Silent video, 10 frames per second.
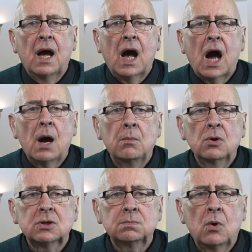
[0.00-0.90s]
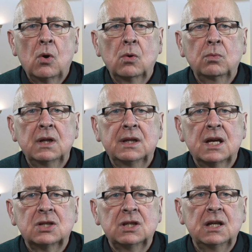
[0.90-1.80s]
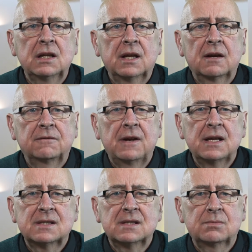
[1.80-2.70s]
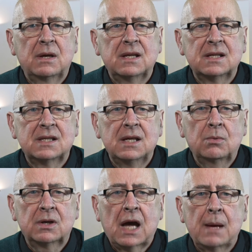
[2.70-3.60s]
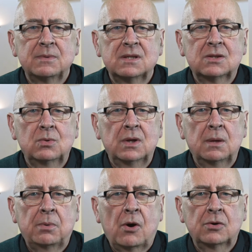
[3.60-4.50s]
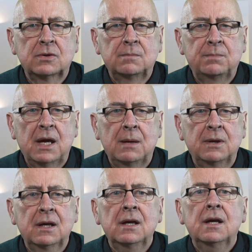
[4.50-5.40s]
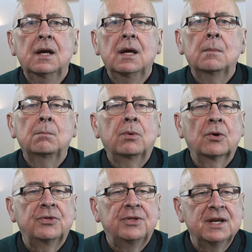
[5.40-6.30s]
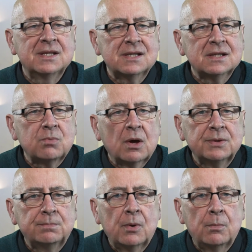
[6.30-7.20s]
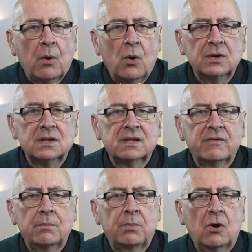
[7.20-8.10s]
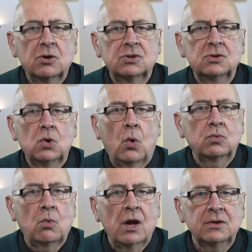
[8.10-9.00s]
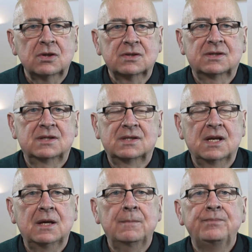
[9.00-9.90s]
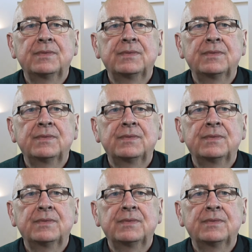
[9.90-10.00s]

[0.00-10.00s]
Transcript: How much more will they shield their faces when they see what happens to an aborted baby? But this is what the proponents of abortion don't want us to see.